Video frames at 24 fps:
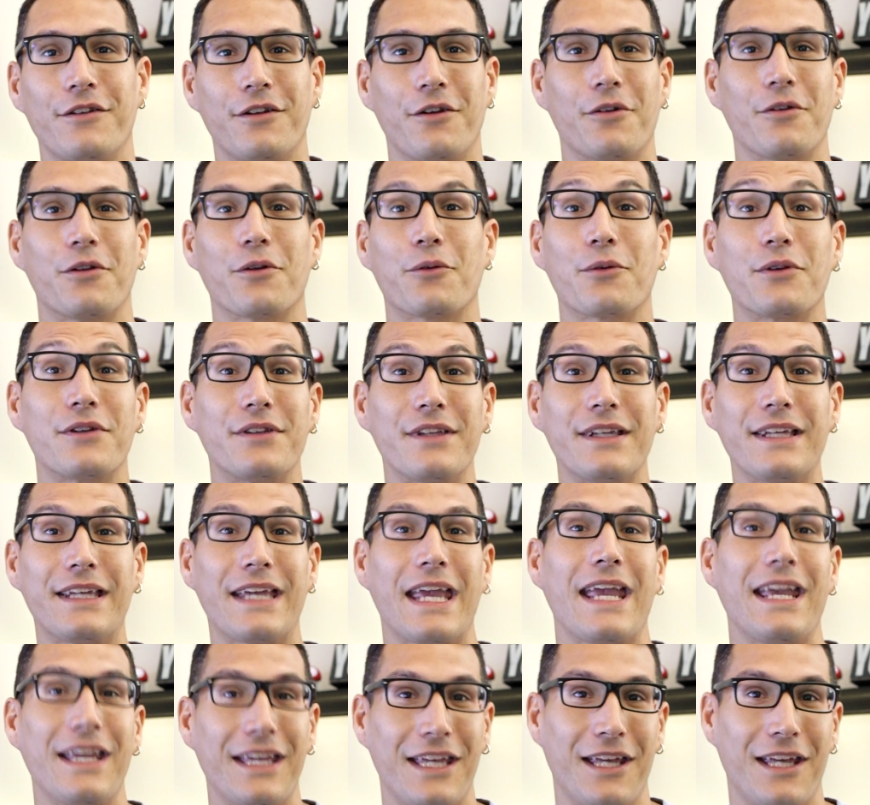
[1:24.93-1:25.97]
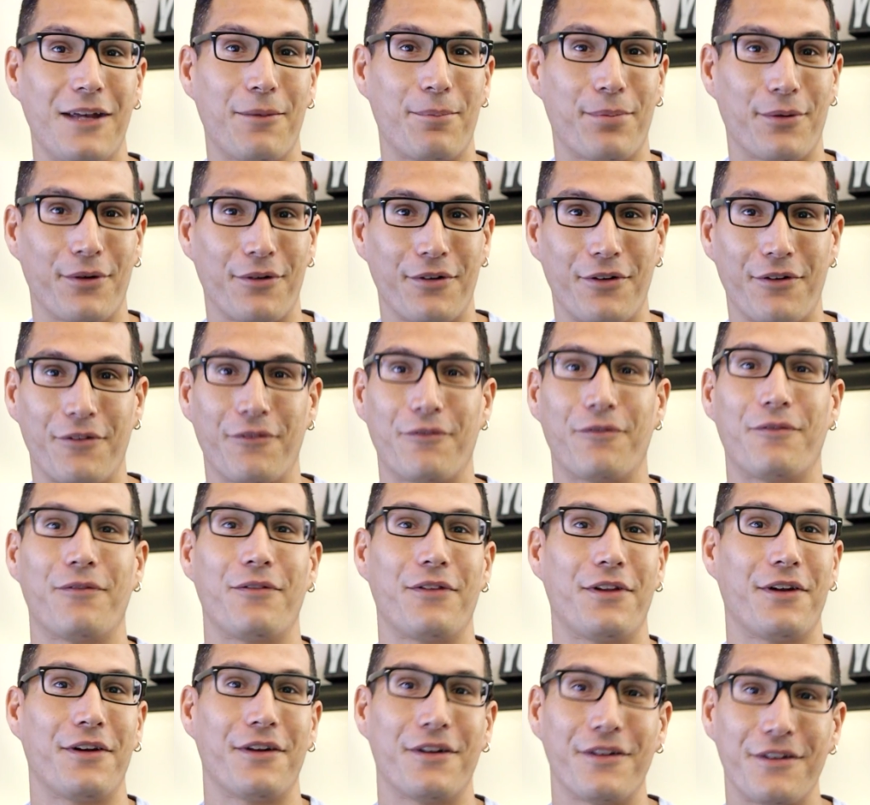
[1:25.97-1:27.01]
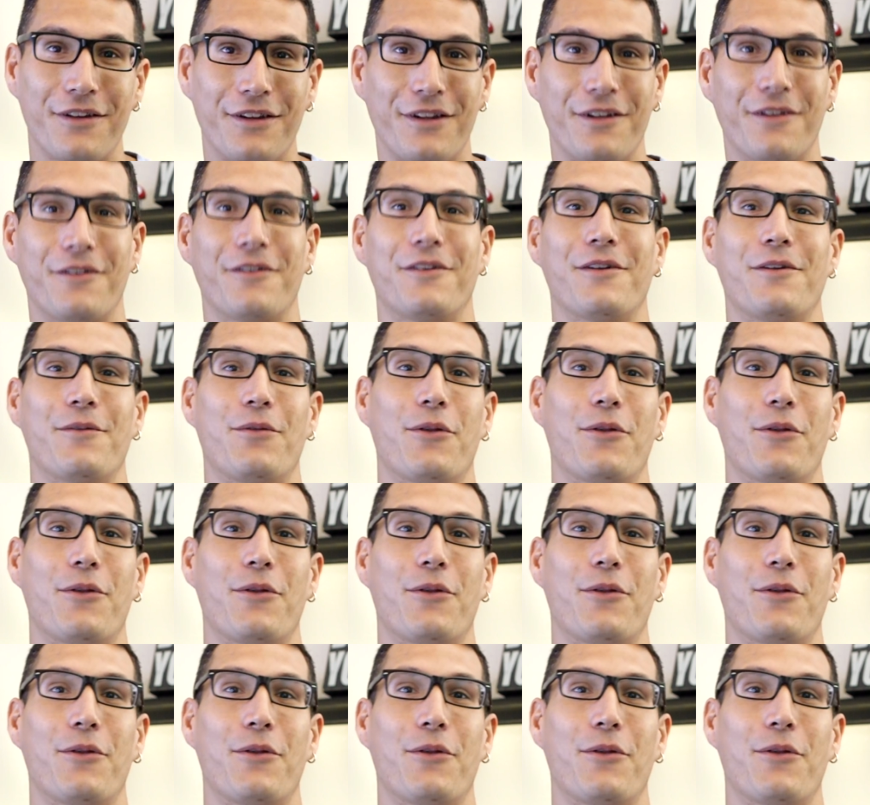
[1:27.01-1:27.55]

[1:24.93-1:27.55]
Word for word: you know, there was the gatekeeper of the the,